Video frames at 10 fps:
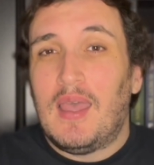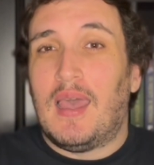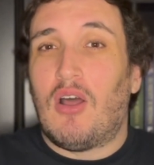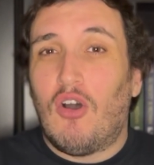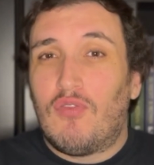
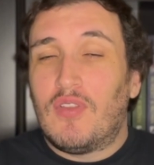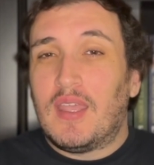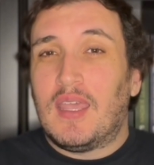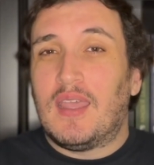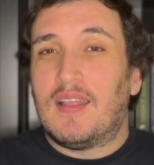And
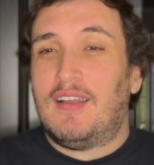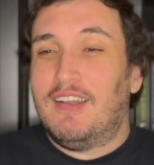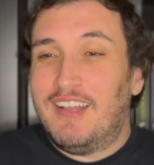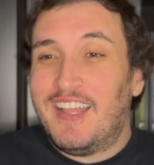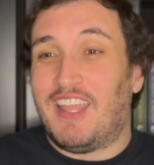hopefully,
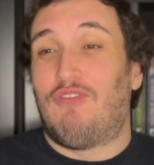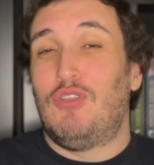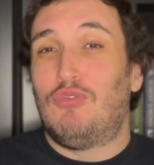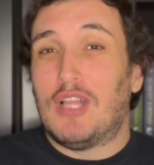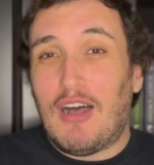if
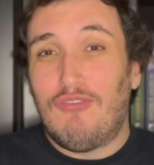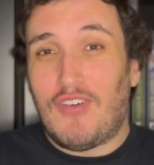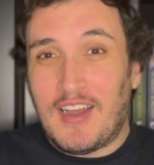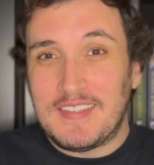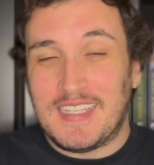you love
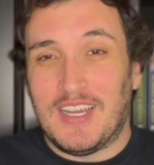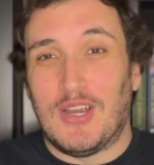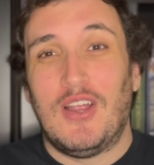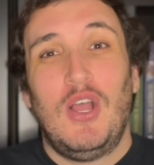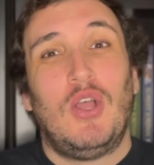
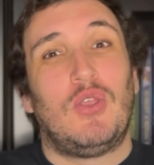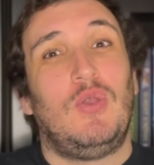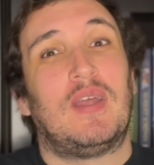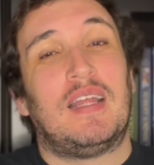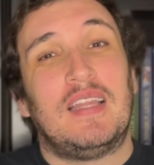Farseer, you
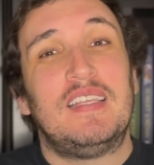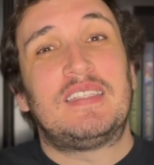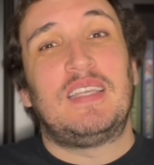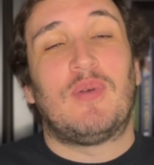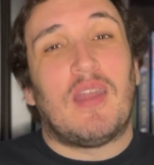can at least
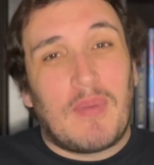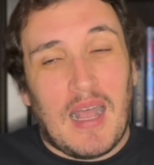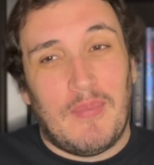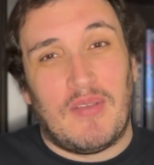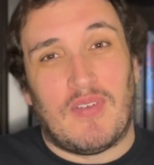see where I'm
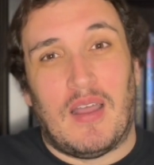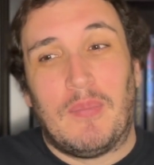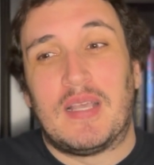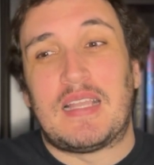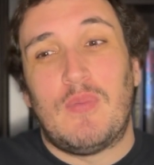coming from,
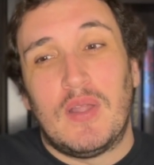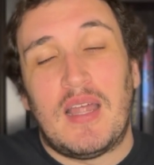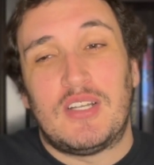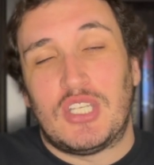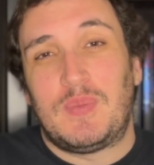because I will
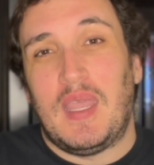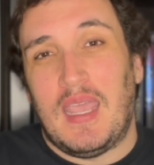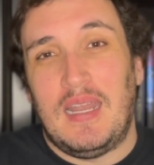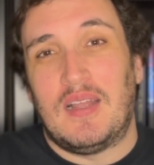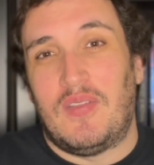not just be
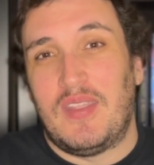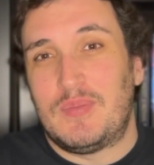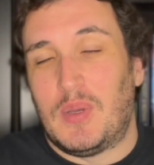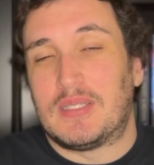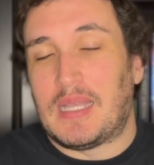hating on these
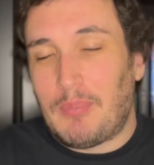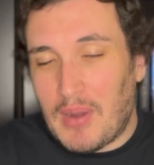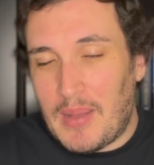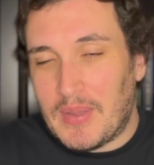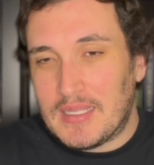books, I
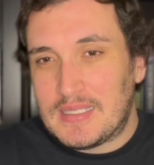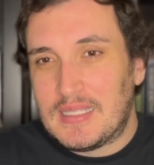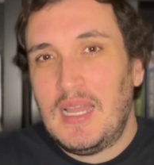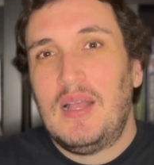promise.